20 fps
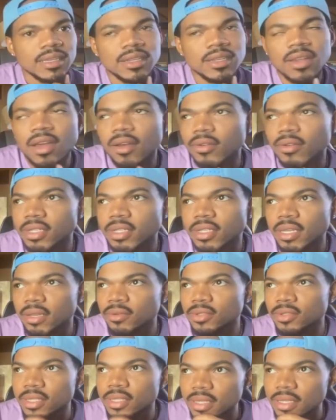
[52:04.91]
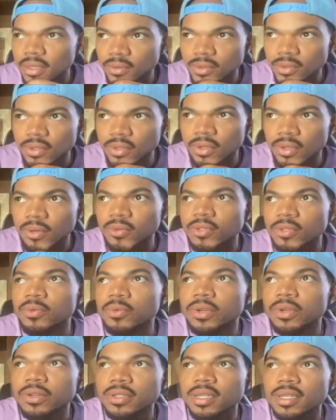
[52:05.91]
No, it was a
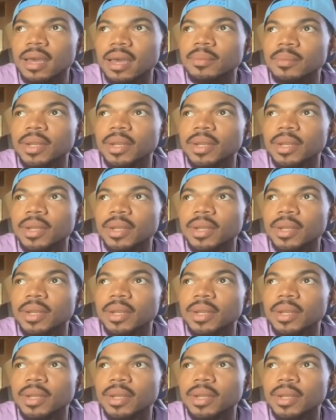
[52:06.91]
real time,